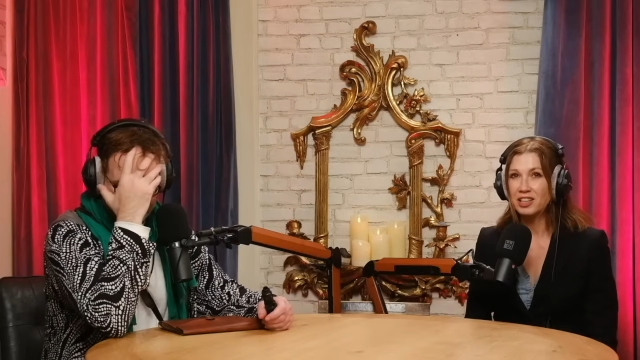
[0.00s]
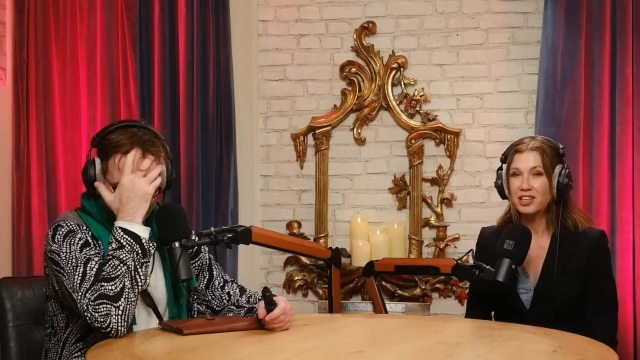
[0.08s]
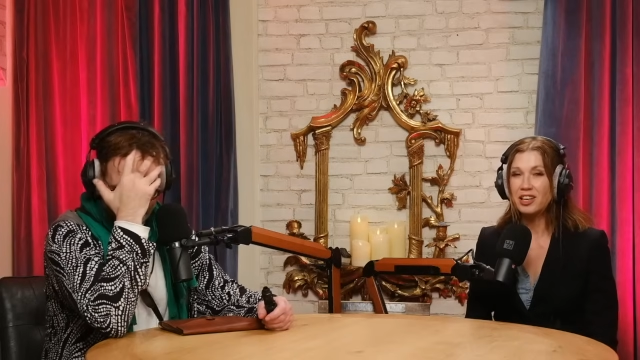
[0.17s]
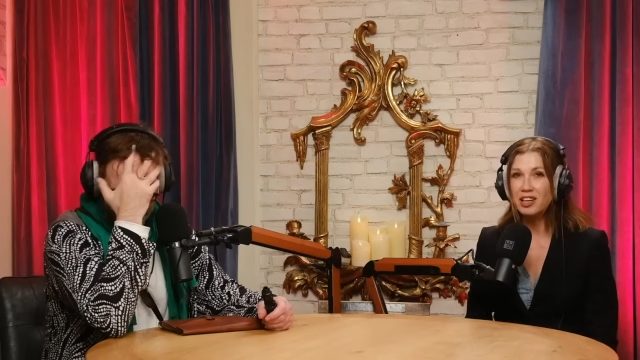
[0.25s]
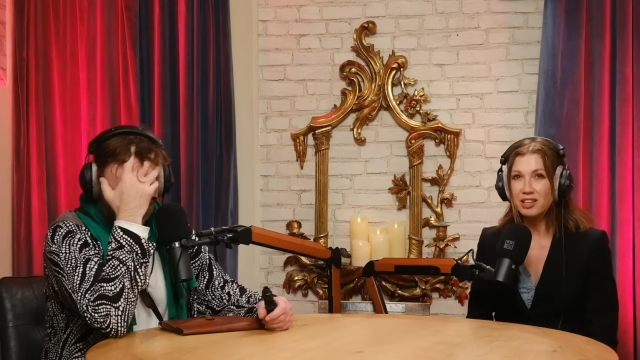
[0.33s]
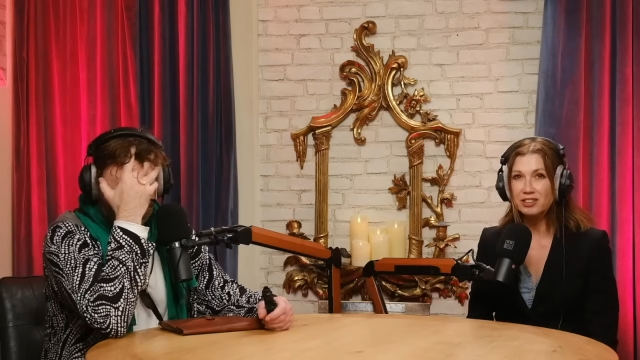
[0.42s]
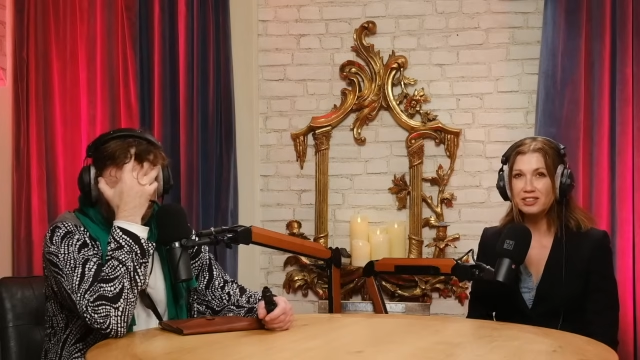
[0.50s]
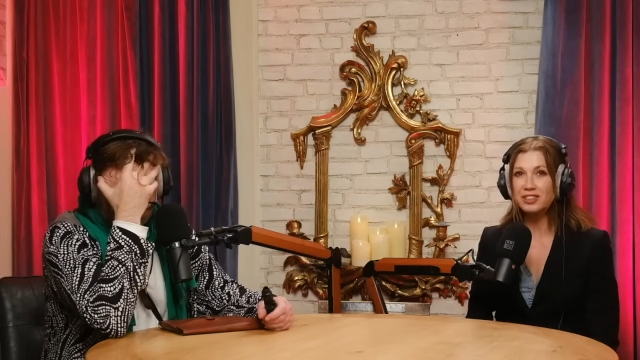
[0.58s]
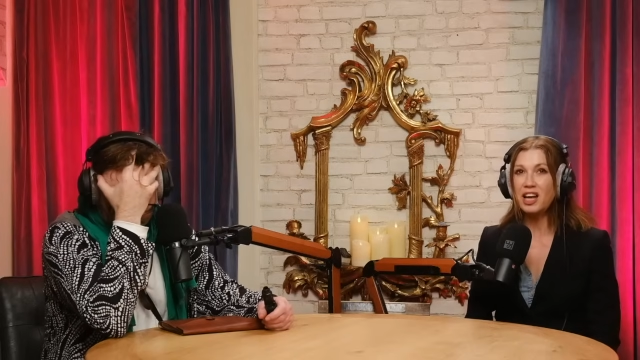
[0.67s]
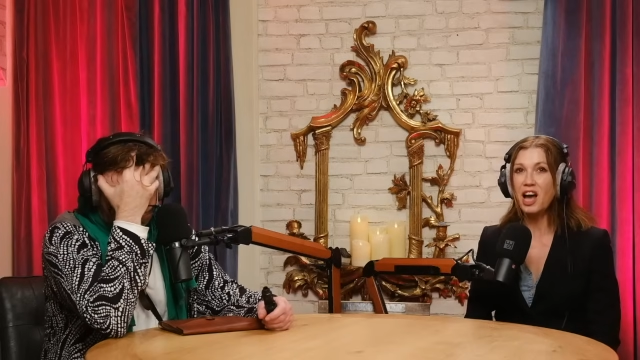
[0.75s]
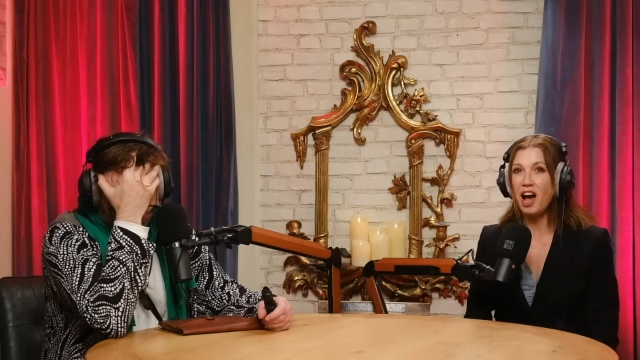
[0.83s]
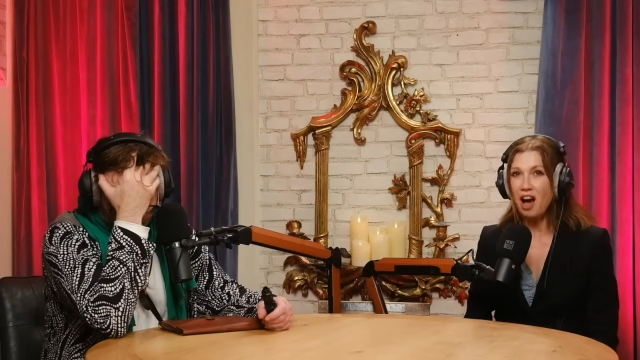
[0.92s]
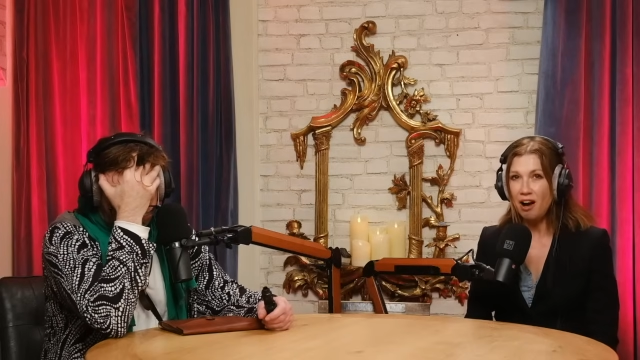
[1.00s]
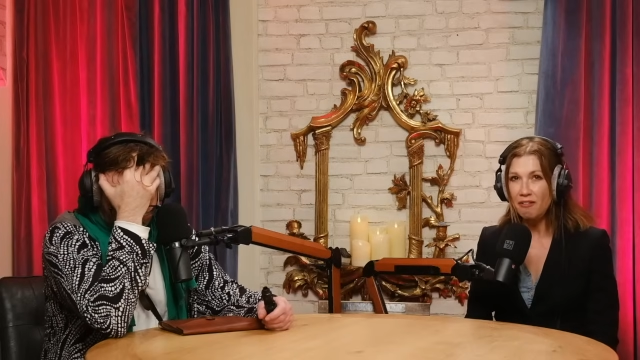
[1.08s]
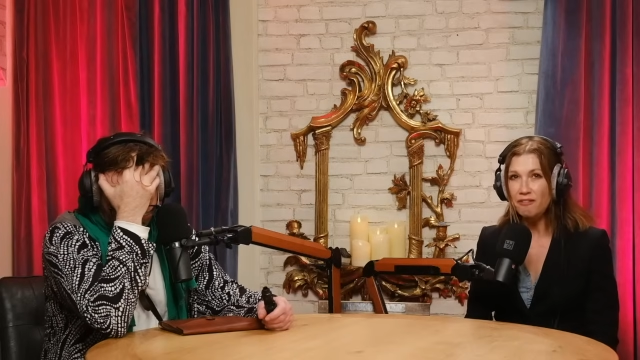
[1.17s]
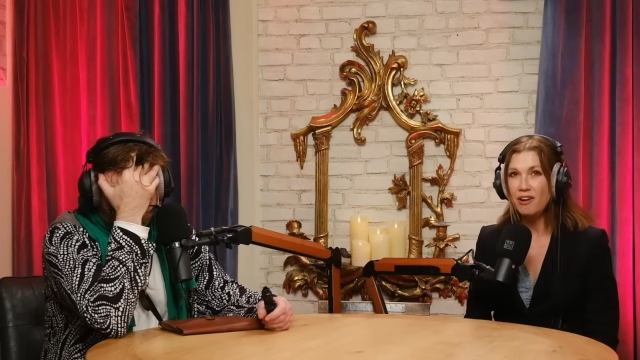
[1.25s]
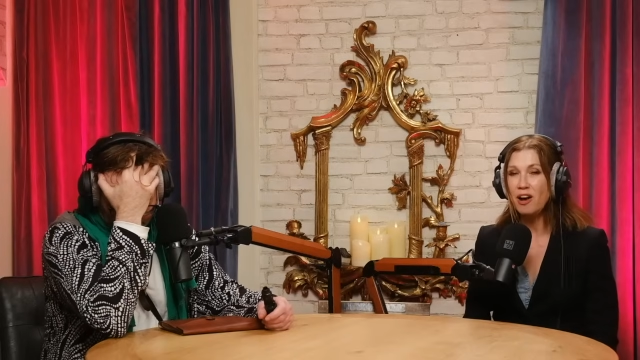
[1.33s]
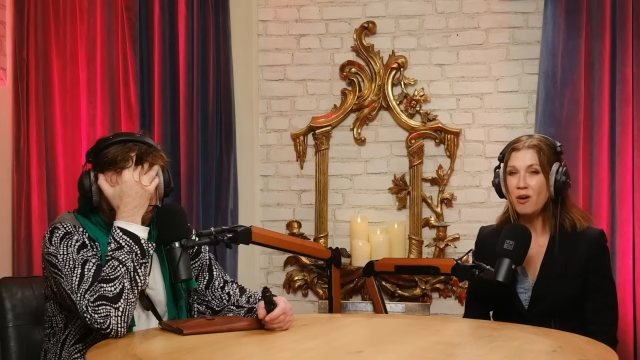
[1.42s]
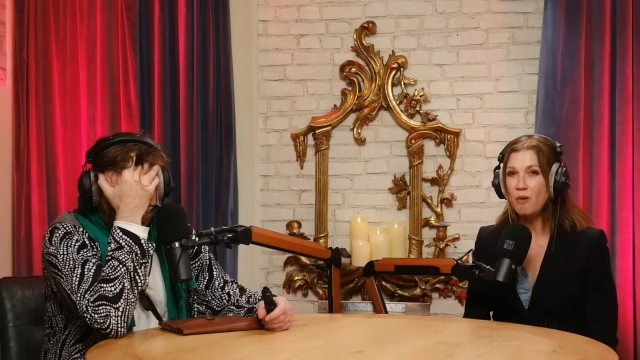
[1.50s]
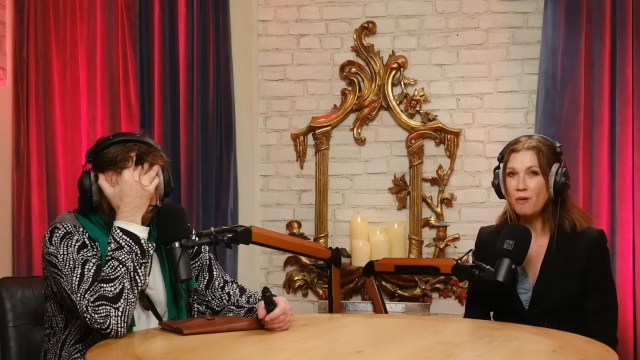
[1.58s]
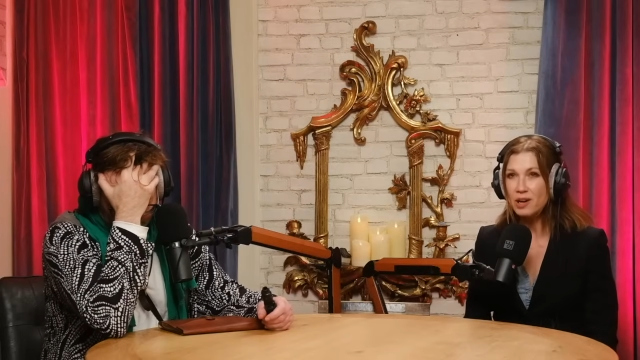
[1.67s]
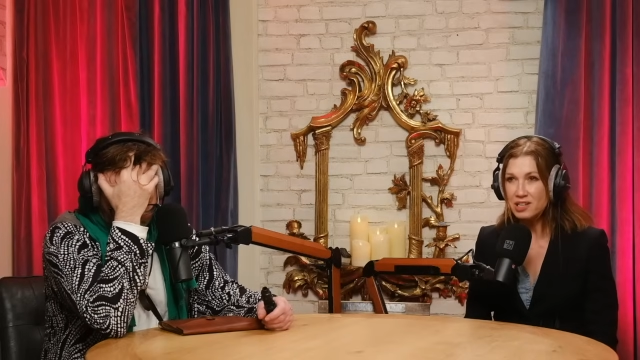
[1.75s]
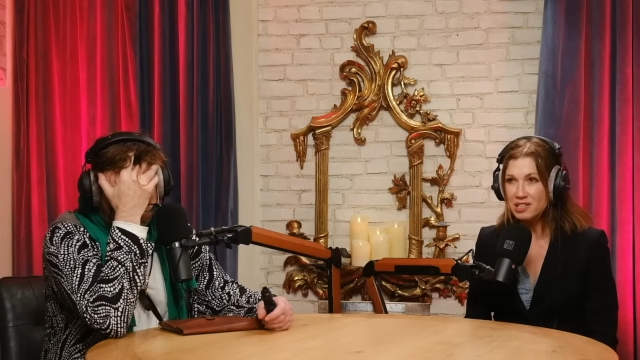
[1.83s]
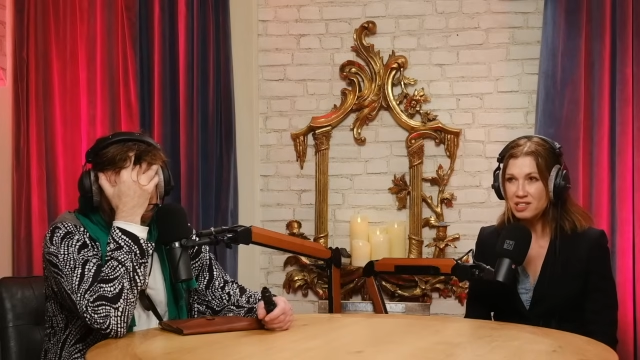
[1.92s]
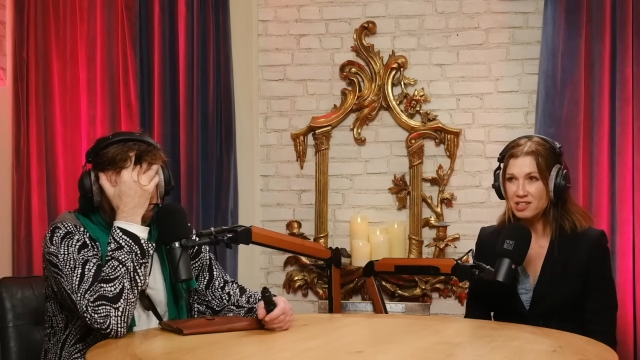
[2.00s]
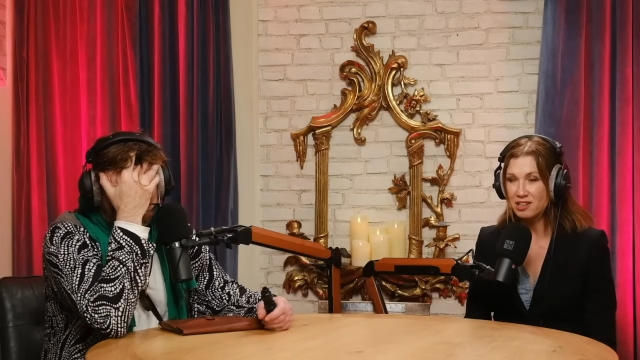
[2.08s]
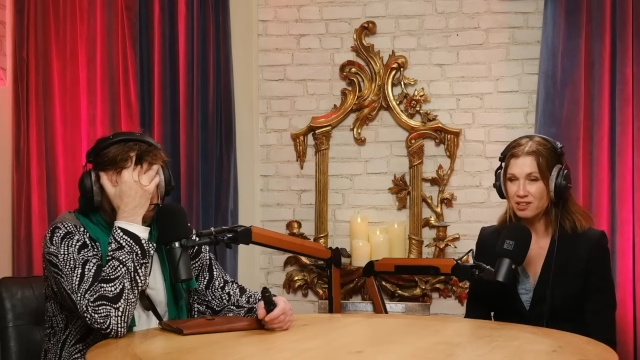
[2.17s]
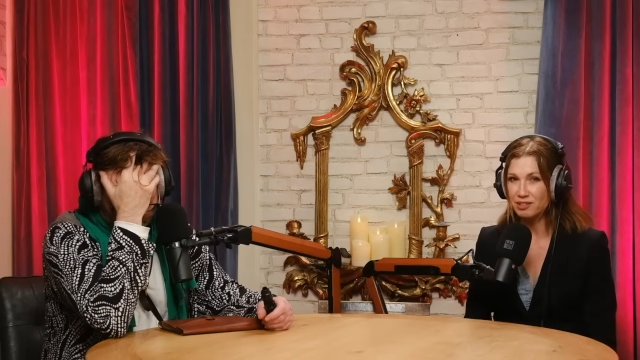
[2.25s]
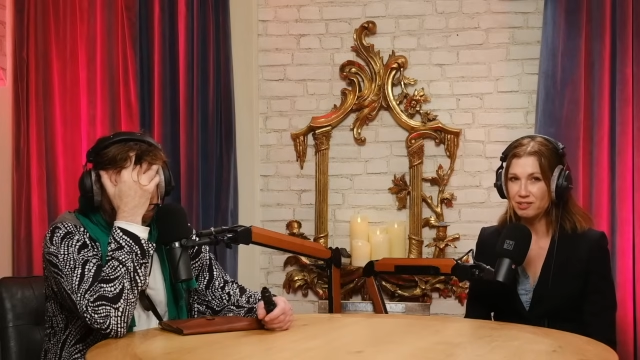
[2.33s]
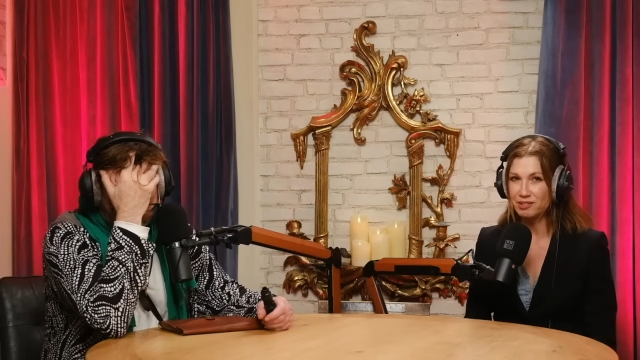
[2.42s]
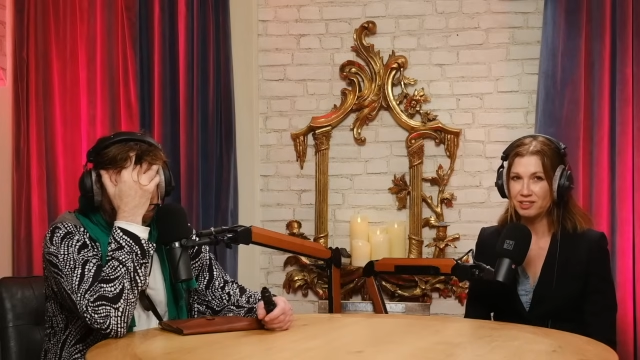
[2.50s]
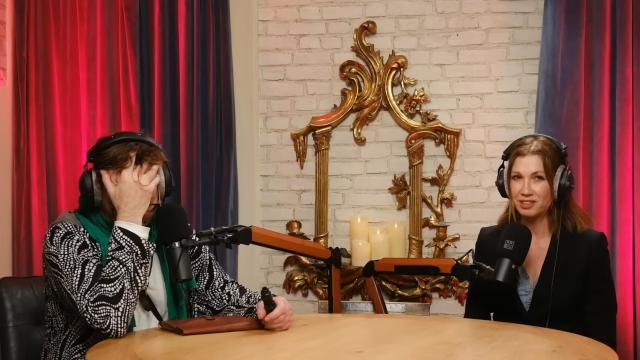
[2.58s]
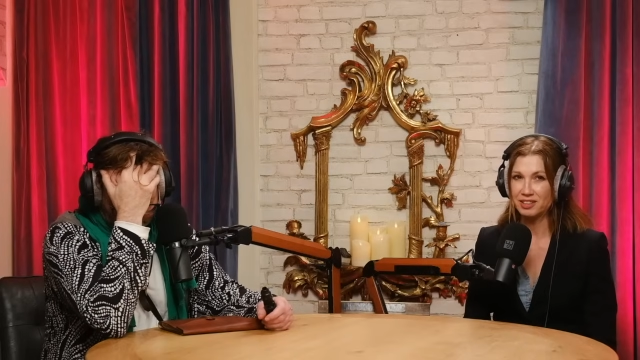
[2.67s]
Speaker 1: Close the F window.